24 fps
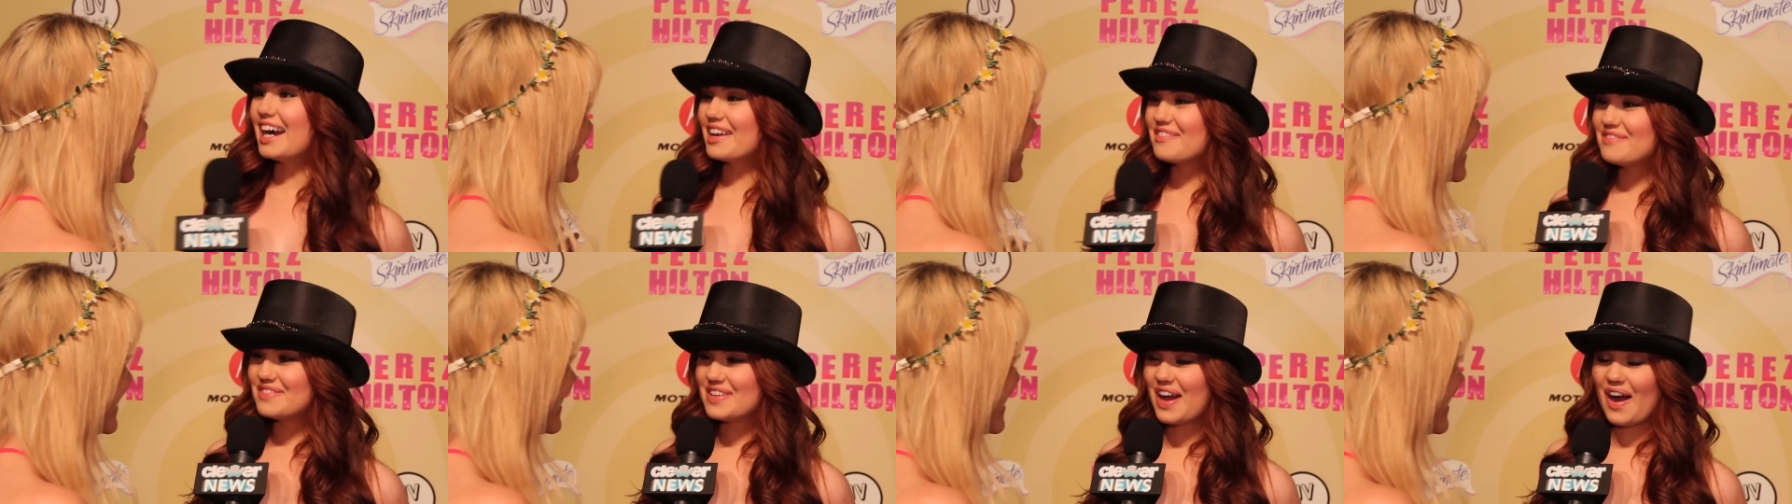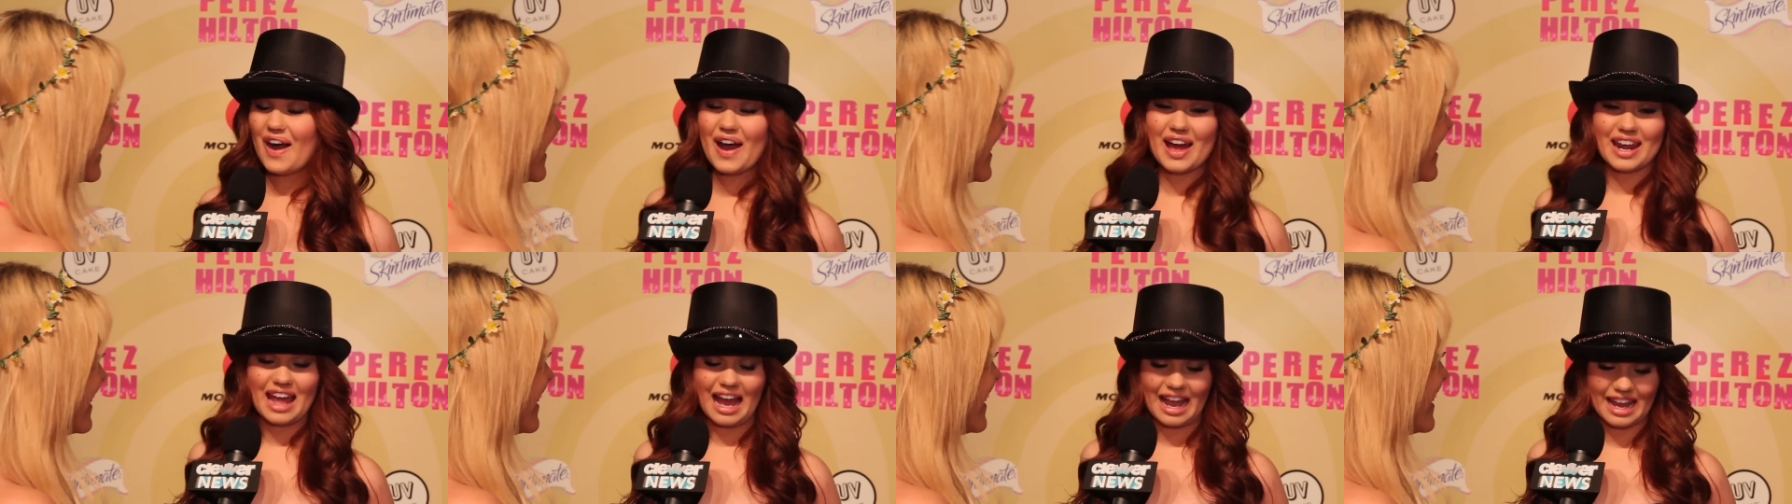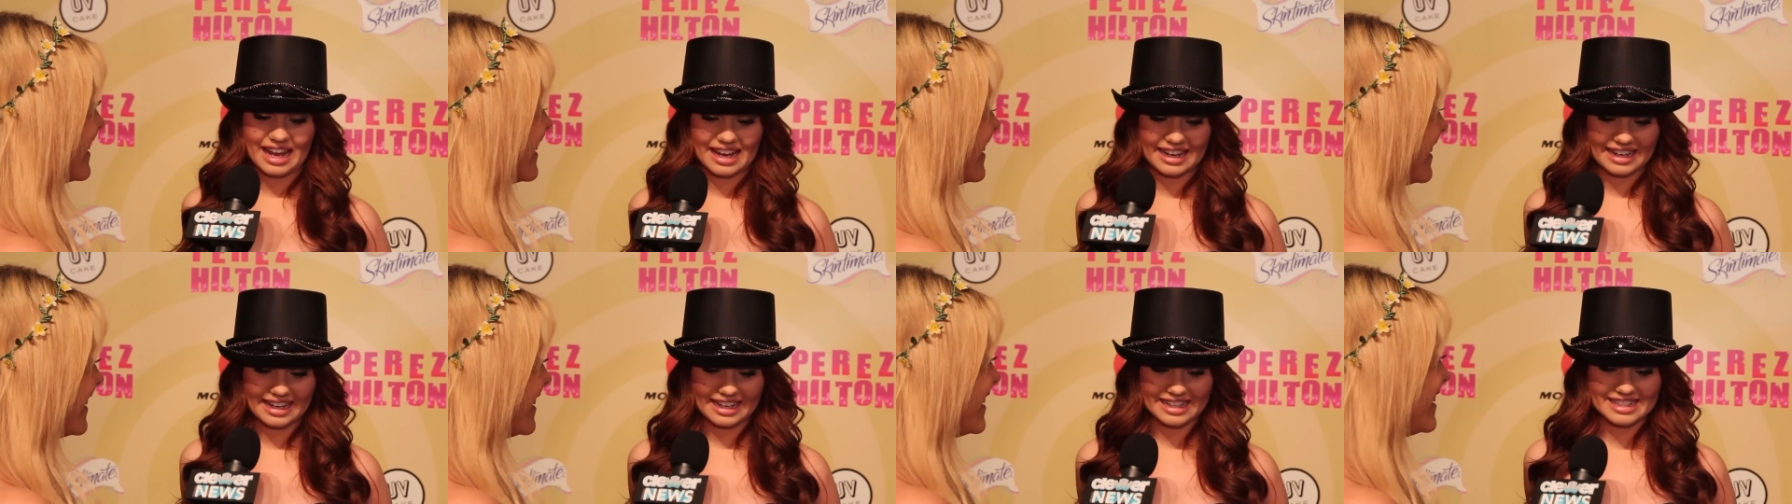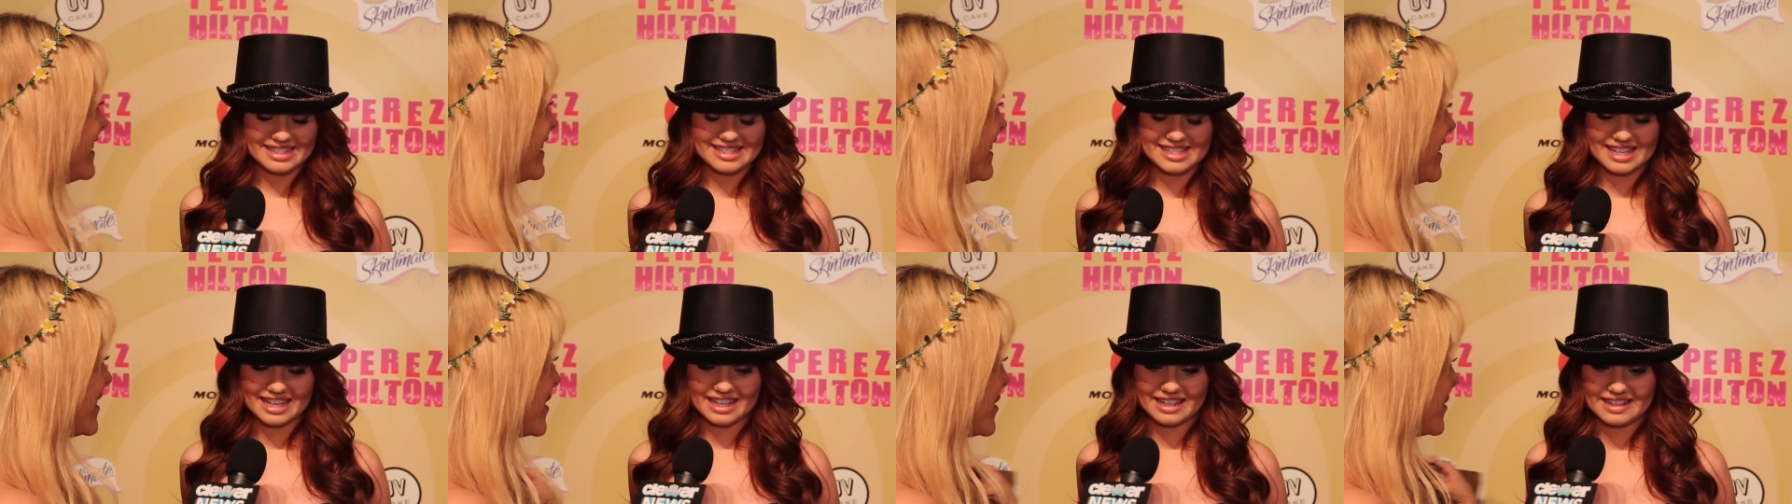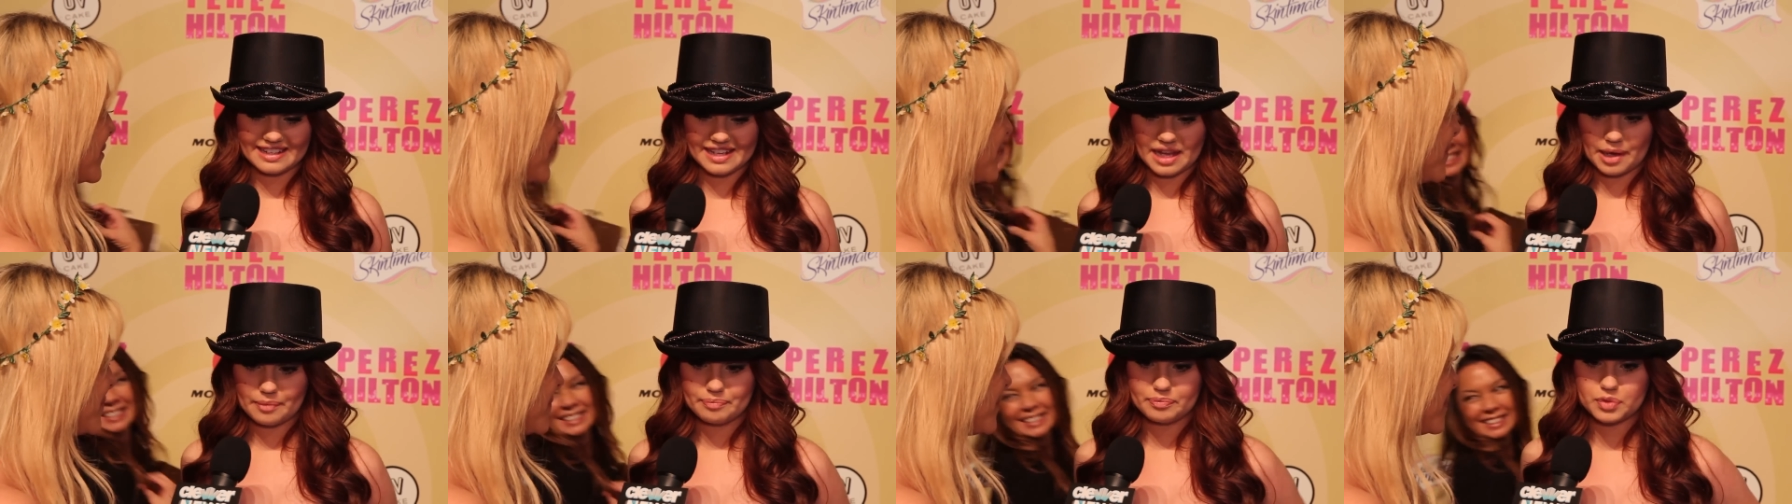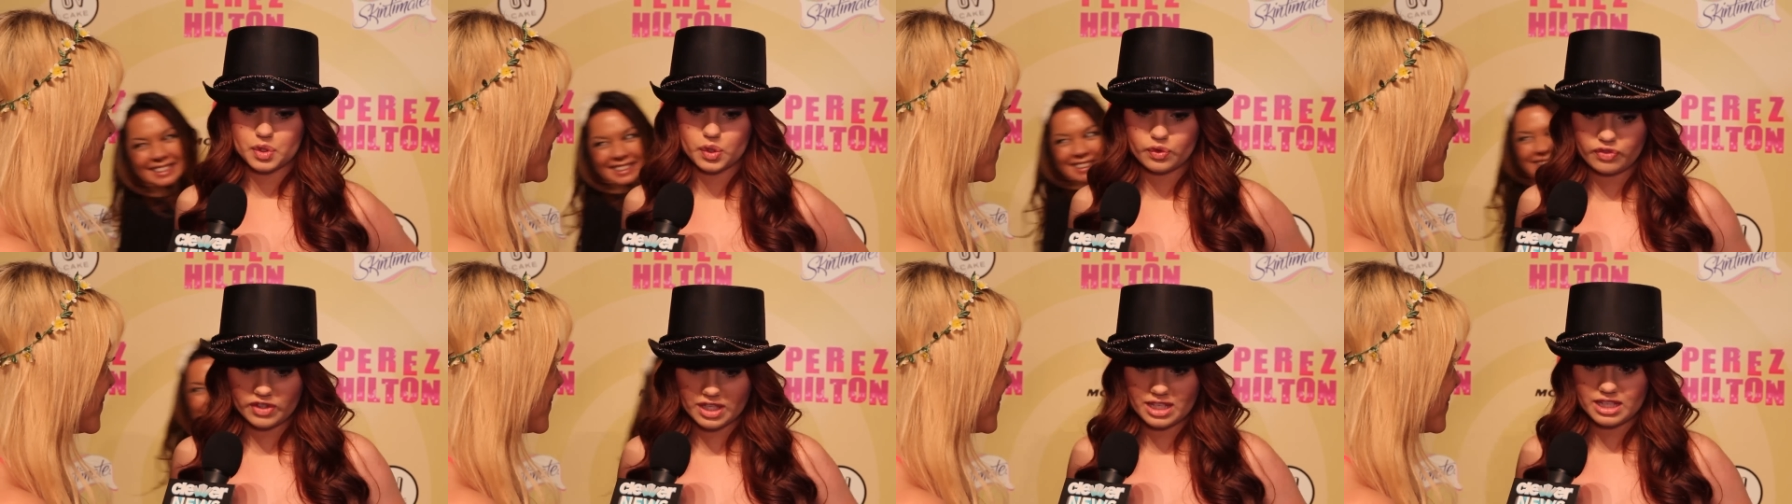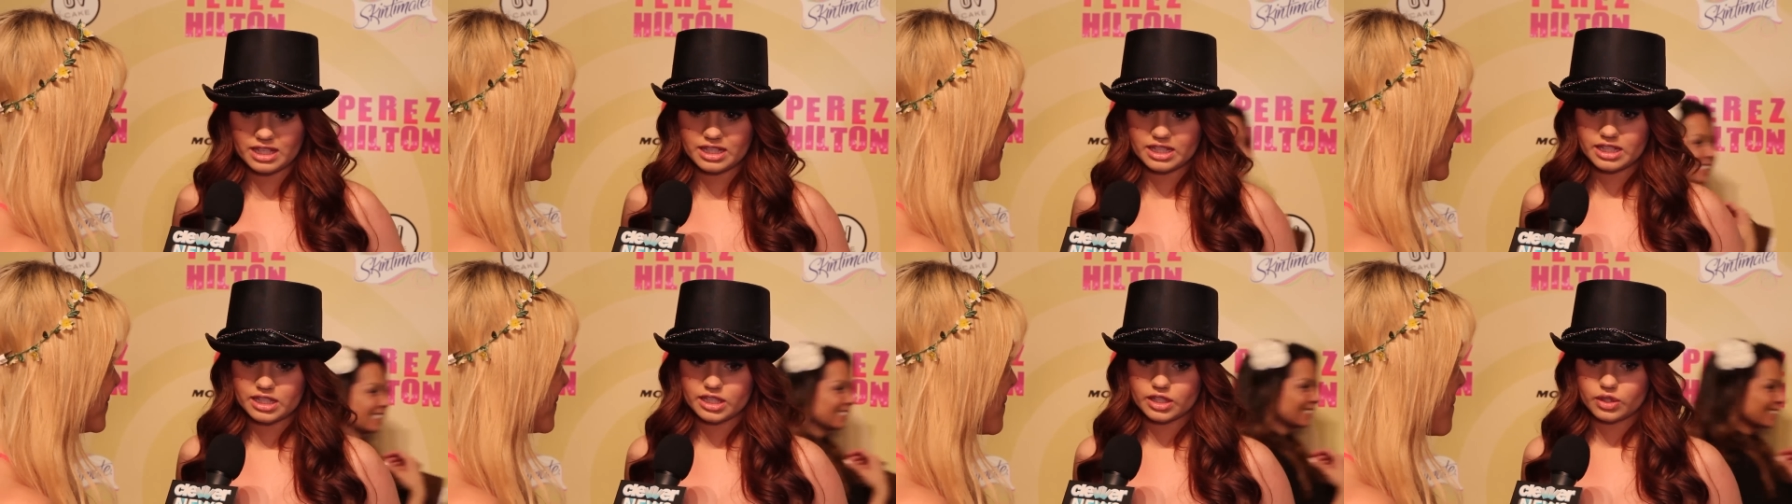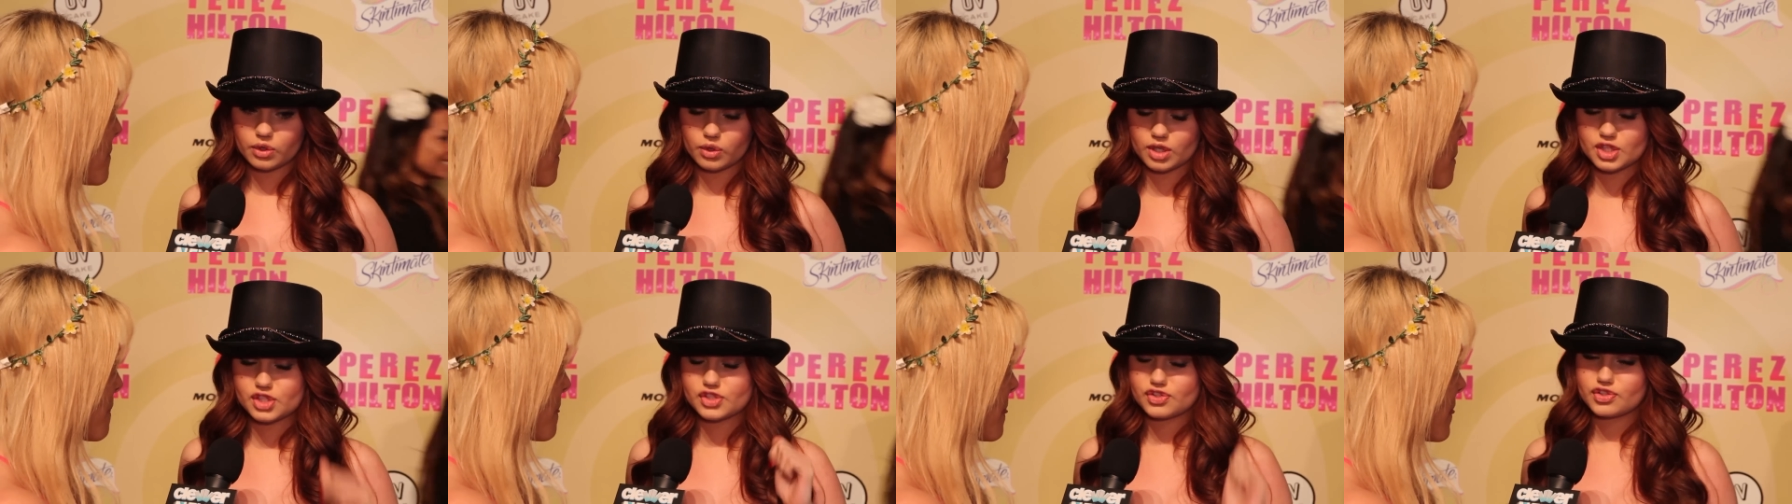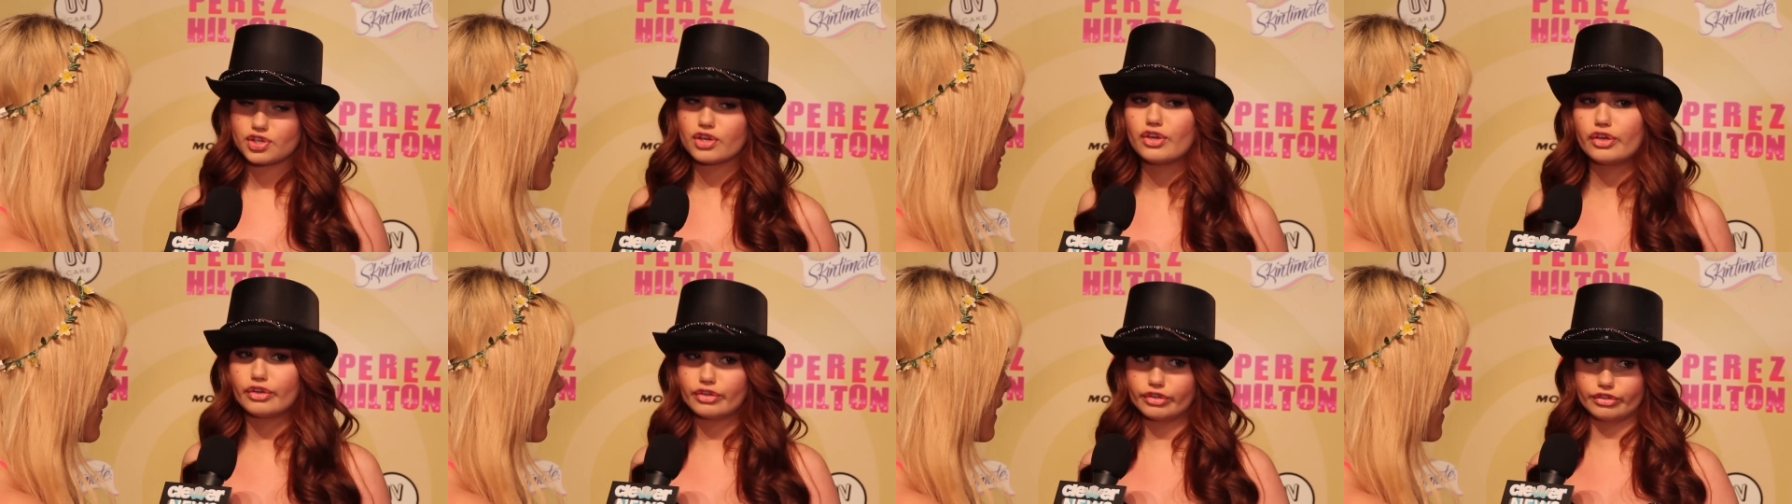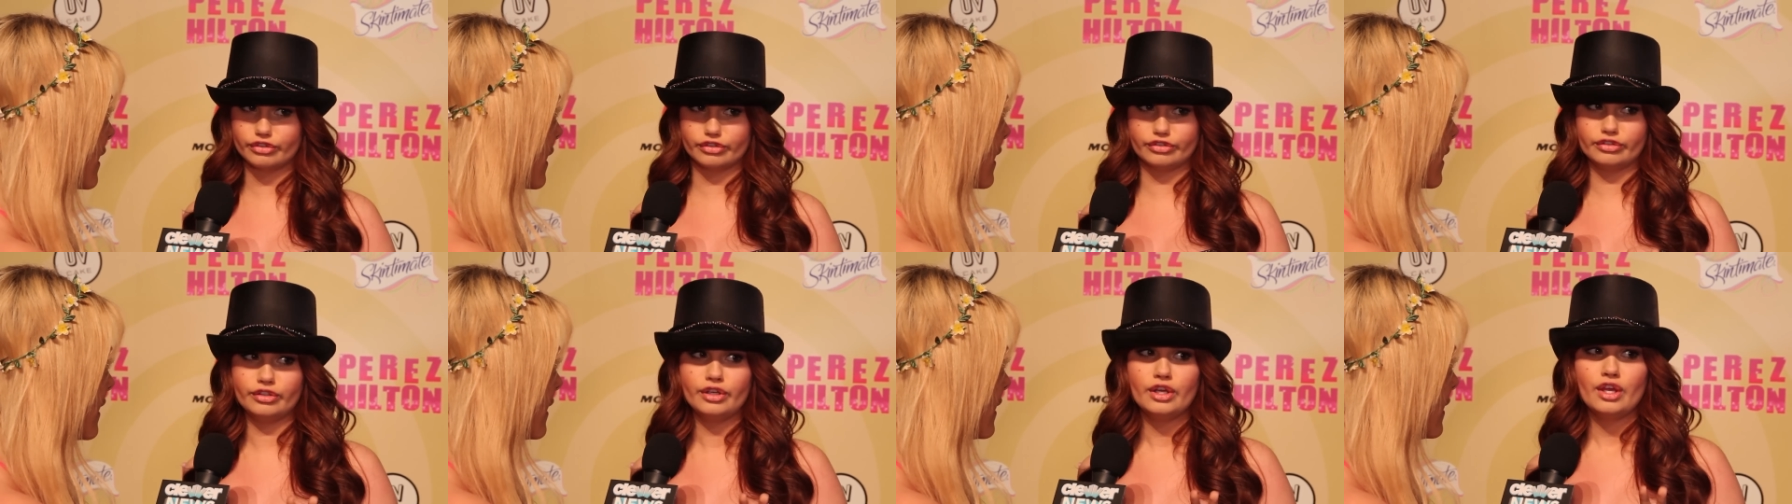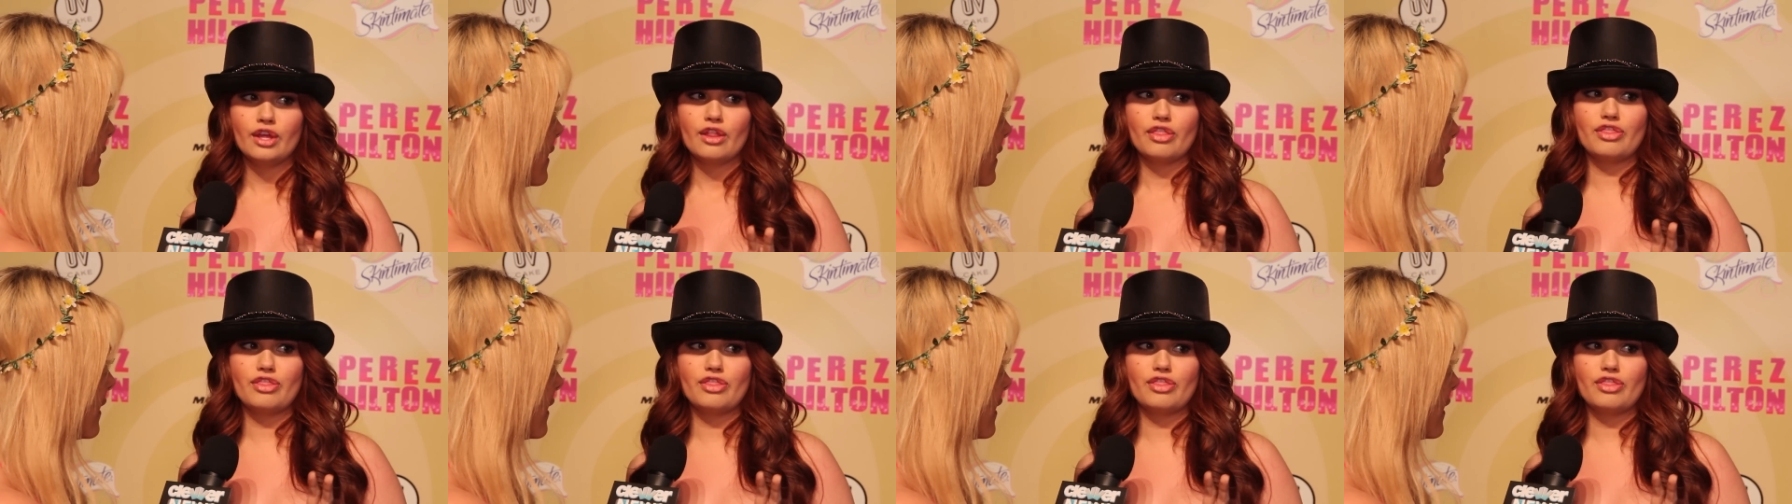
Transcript: I'm not. I did a movie or two